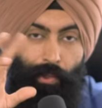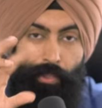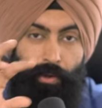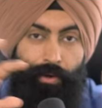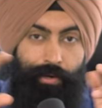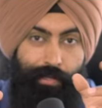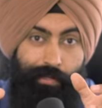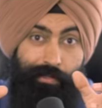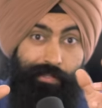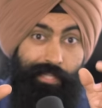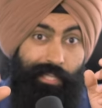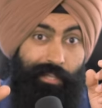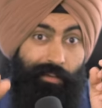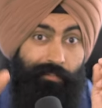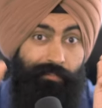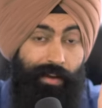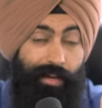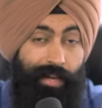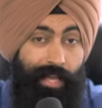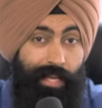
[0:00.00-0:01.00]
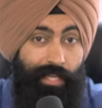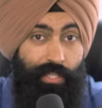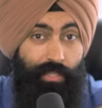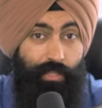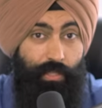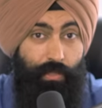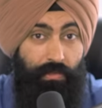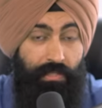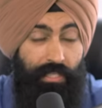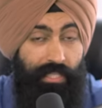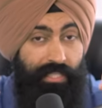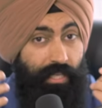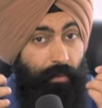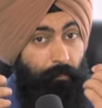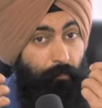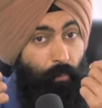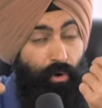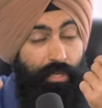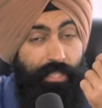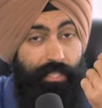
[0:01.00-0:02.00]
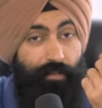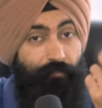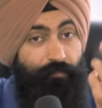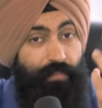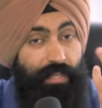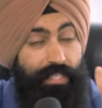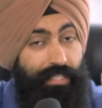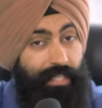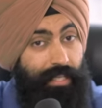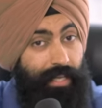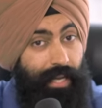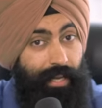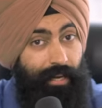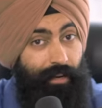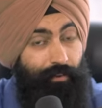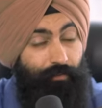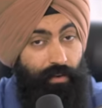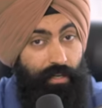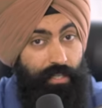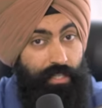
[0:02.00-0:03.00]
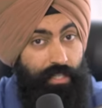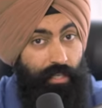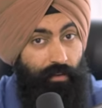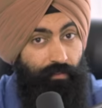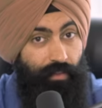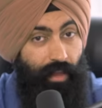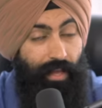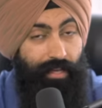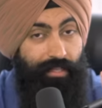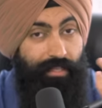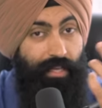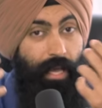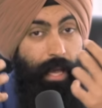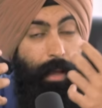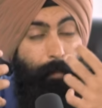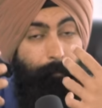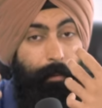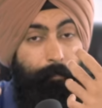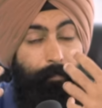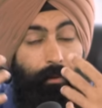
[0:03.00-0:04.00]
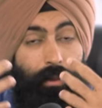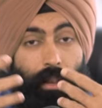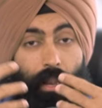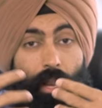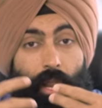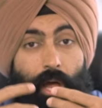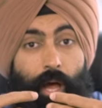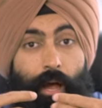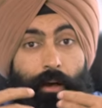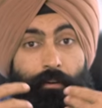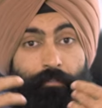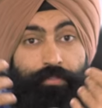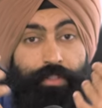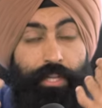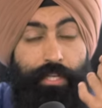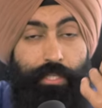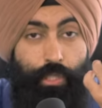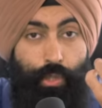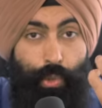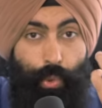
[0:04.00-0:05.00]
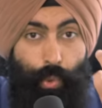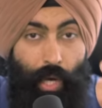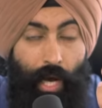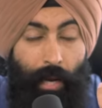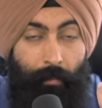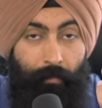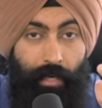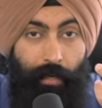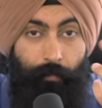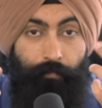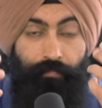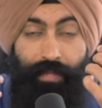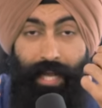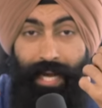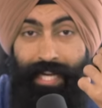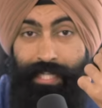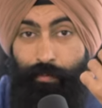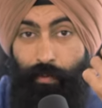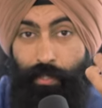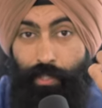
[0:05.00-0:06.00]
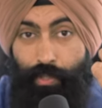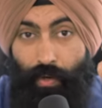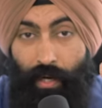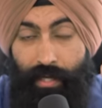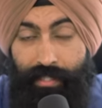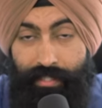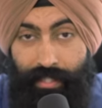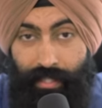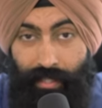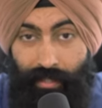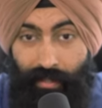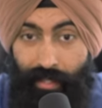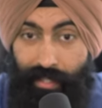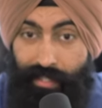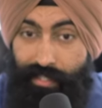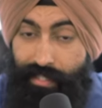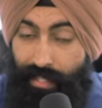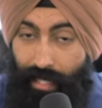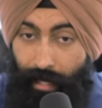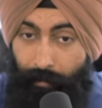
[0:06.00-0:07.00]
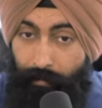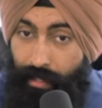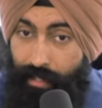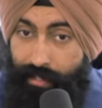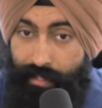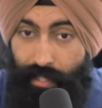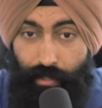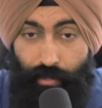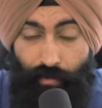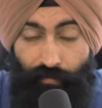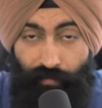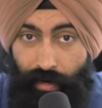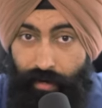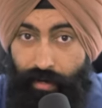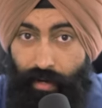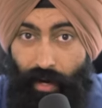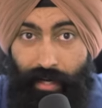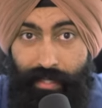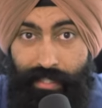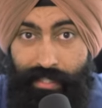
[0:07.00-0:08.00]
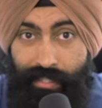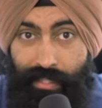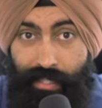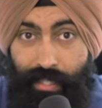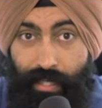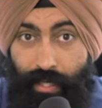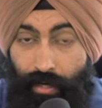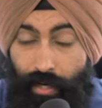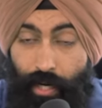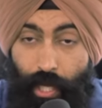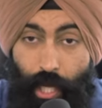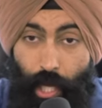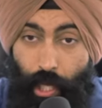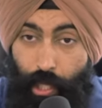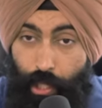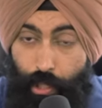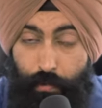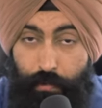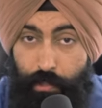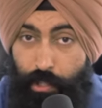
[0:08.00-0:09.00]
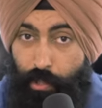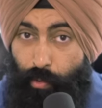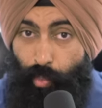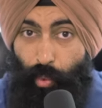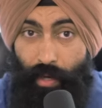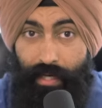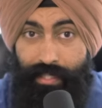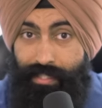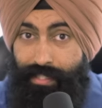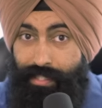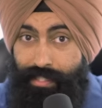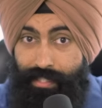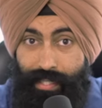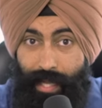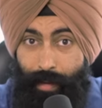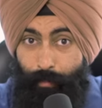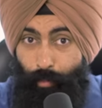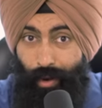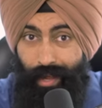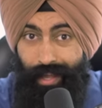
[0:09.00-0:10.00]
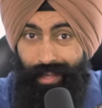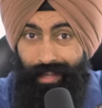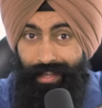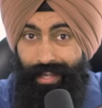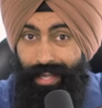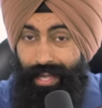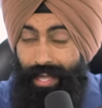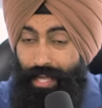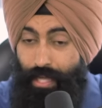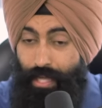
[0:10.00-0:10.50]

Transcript: other news, like the financial news, it's a more sophisticated version of that. People love the drama. That's what draws the clicks. And I'm going to tell you very honestly here, YouTube works the same way.